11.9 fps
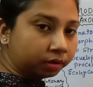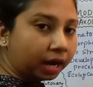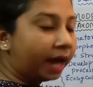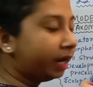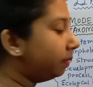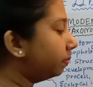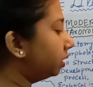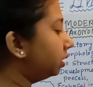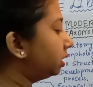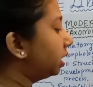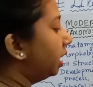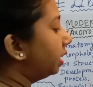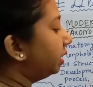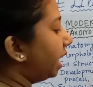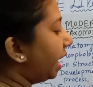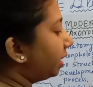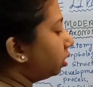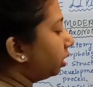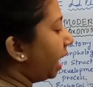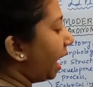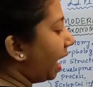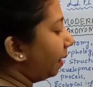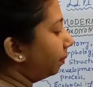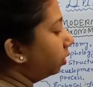animals that
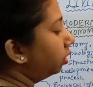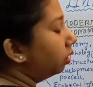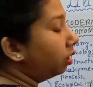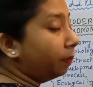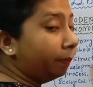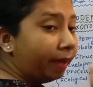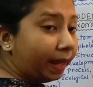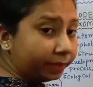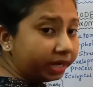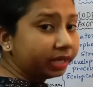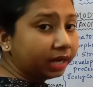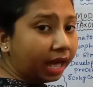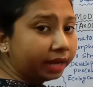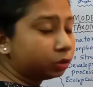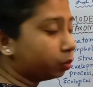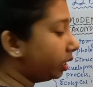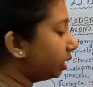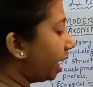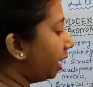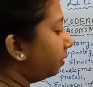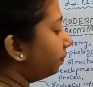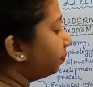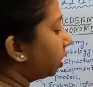have mammary gland. We can